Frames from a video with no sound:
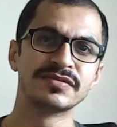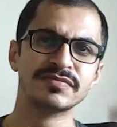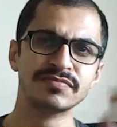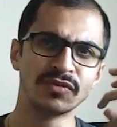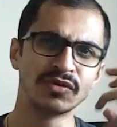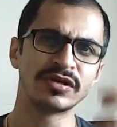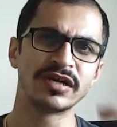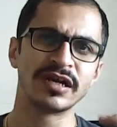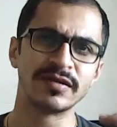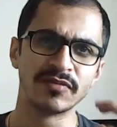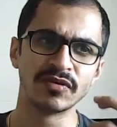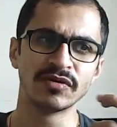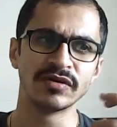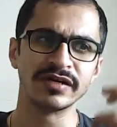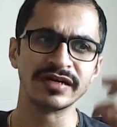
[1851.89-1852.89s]
more and
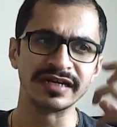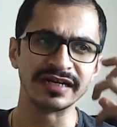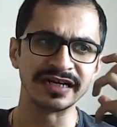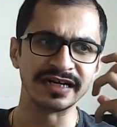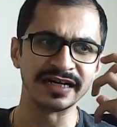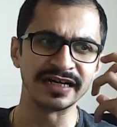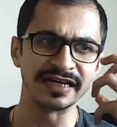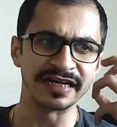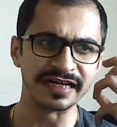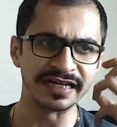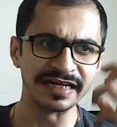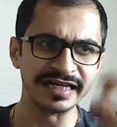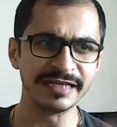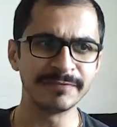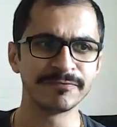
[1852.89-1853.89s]
more
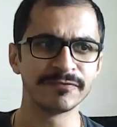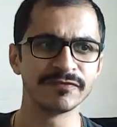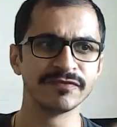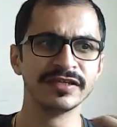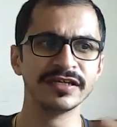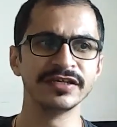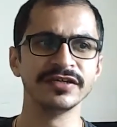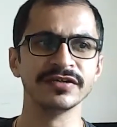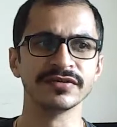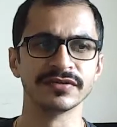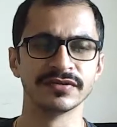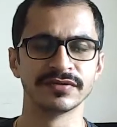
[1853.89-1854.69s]
deep within you.